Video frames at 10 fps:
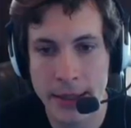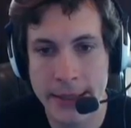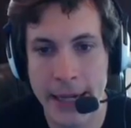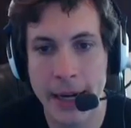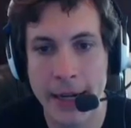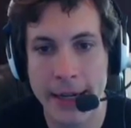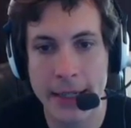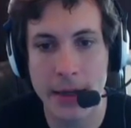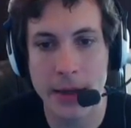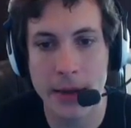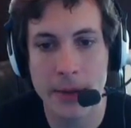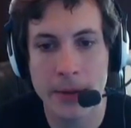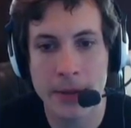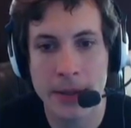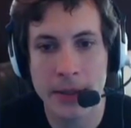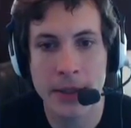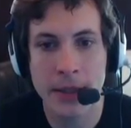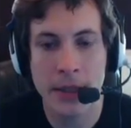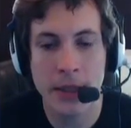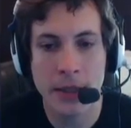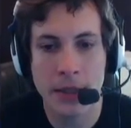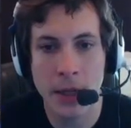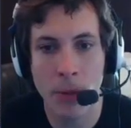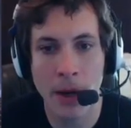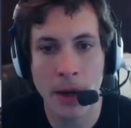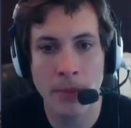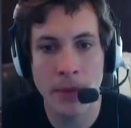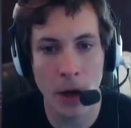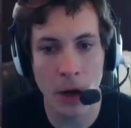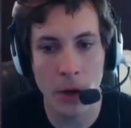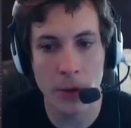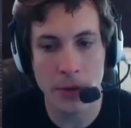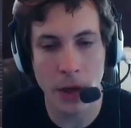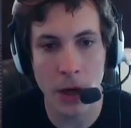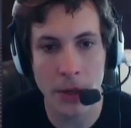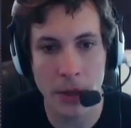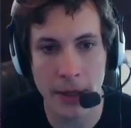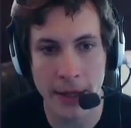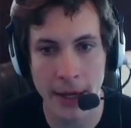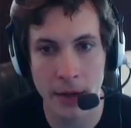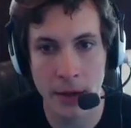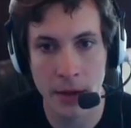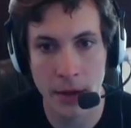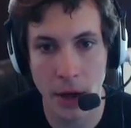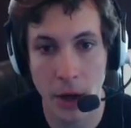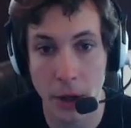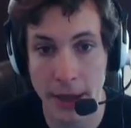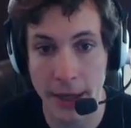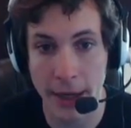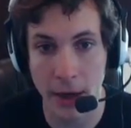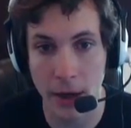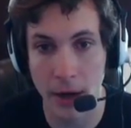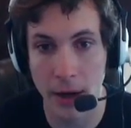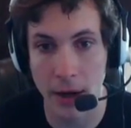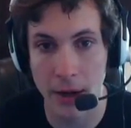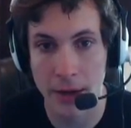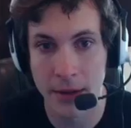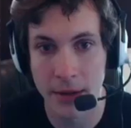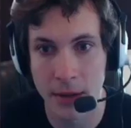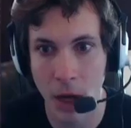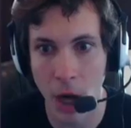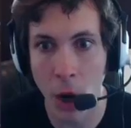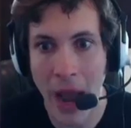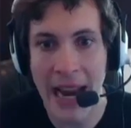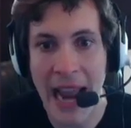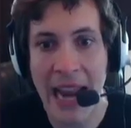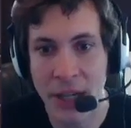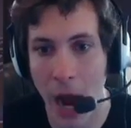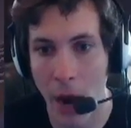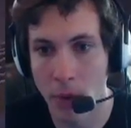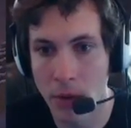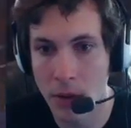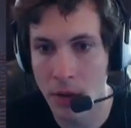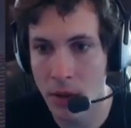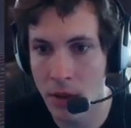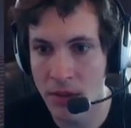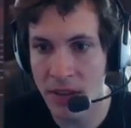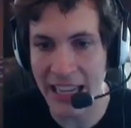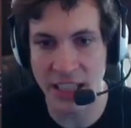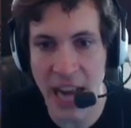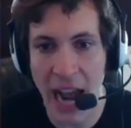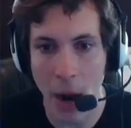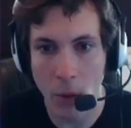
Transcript: There you go. You're welcome. Oh, you're looking at... Oh, you're looking at her. Oh, hey, no! That's a no!